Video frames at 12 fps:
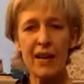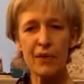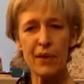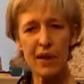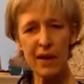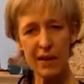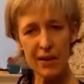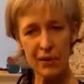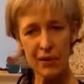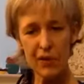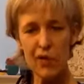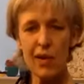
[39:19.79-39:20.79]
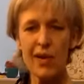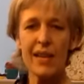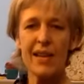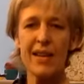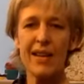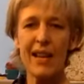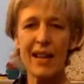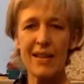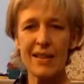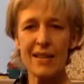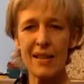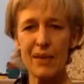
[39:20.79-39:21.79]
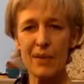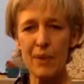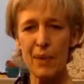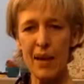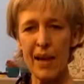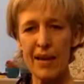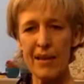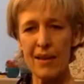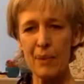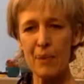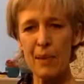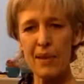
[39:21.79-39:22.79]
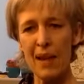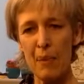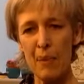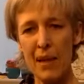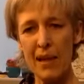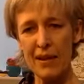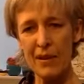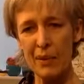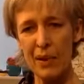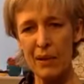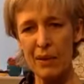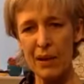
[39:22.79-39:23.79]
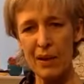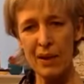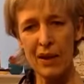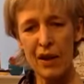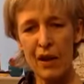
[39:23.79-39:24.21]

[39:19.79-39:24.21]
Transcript: If we're kind of struggling against it, we might end up in that place where we're